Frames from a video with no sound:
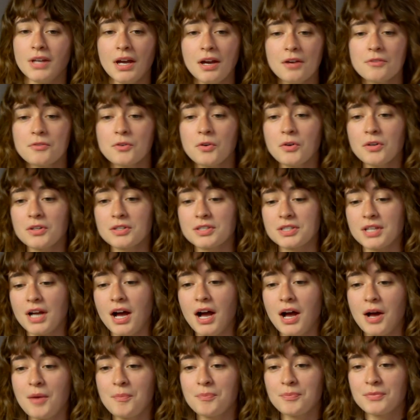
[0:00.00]
Yeah, of course.
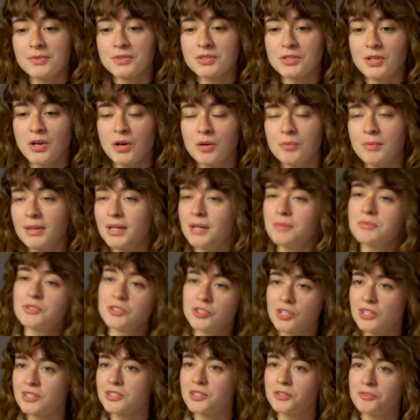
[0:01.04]
So my name's
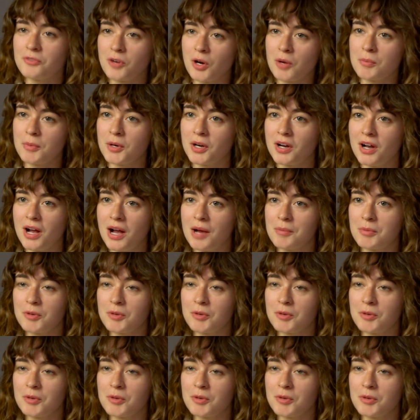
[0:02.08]
Jessica Farmer.